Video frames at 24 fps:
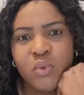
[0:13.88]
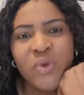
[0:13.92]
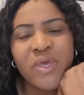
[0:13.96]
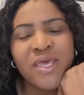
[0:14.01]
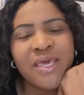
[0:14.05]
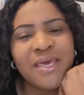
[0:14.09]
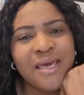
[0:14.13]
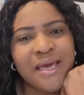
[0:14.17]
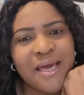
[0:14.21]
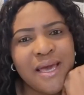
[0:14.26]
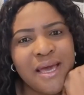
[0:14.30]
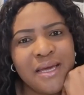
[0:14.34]

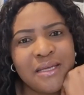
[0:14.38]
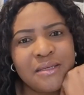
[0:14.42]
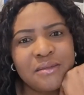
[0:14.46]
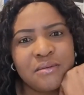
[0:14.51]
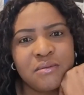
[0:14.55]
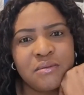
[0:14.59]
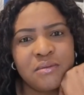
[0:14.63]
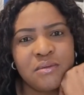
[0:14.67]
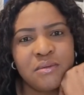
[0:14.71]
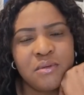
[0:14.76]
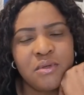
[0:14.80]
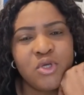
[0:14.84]
We
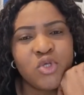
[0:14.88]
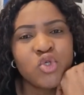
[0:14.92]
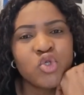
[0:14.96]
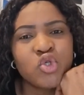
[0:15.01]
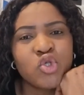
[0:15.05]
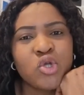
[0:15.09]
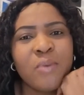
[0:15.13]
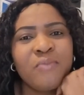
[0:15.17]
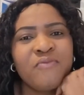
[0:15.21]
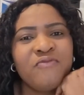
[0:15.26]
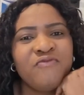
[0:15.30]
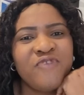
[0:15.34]
can.
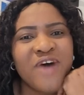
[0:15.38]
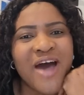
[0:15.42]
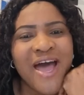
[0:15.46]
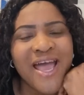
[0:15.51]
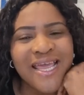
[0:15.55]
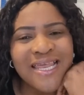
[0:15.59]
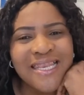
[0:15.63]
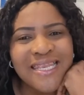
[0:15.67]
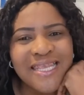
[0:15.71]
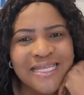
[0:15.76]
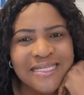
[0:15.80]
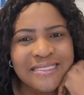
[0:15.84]
Stop
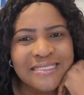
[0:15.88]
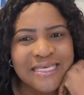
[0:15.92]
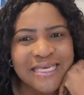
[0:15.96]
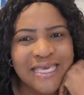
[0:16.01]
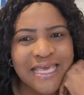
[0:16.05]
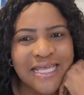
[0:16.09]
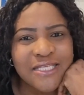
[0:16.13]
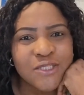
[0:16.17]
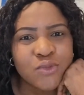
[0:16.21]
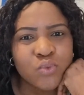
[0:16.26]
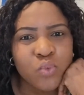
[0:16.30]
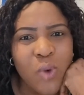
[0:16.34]
violence
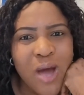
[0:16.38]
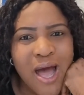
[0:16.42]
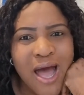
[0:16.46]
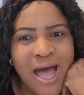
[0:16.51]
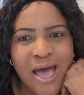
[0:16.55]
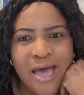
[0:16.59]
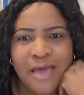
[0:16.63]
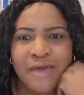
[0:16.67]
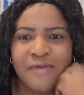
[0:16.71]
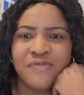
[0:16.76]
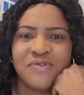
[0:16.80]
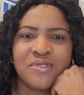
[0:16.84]
against
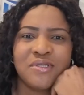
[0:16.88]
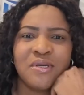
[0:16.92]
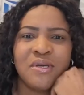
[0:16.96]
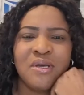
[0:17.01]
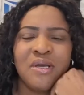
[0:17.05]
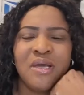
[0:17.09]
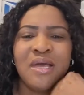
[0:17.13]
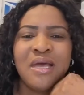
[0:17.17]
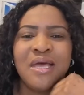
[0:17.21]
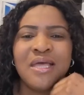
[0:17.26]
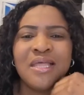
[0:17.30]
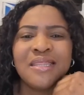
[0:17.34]

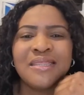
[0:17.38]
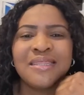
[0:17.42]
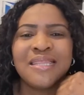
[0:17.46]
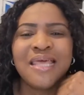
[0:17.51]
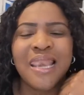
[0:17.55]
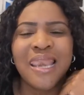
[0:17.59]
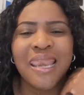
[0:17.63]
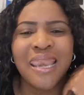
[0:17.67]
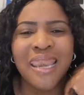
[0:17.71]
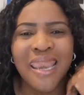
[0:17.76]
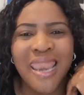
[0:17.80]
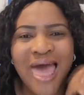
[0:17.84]
wives.
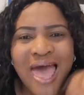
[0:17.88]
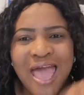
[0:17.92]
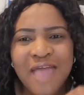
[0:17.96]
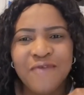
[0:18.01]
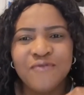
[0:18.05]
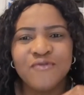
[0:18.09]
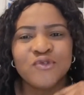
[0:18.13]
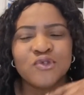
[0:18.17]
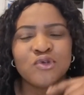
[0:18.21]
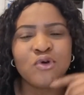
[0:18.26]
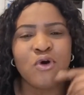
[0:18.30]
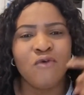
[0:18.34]
The
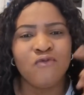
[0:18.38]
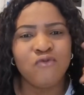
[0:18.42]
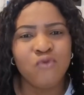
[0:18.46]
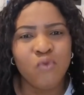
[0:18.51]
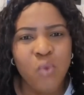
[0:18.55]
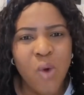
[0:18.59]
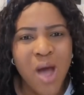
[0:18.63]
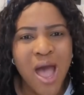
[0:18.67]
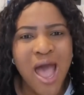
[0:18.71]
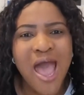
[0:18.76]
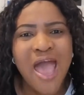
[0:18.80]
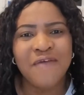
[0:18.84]
lives of
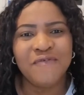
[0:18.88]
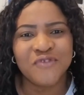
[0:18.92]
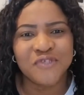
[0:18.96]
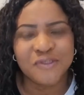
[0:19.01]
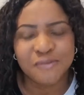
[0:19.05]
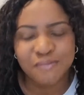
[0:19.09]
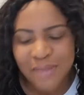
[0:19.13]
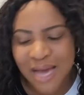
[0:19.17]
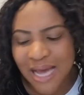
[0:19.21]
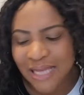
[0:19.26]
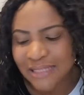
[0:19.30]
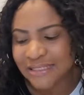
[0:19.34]

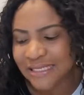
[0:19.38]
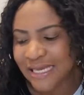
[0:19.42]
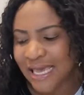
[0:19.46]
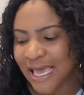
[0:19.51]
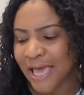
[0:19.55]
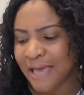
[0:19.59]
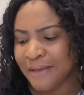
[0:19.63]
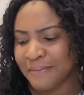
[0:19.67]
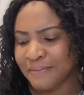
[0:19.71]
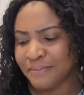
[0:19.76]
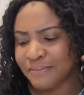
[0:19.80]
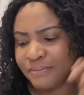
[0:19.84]
wives
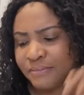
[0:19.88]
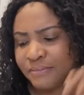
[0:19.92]
matter.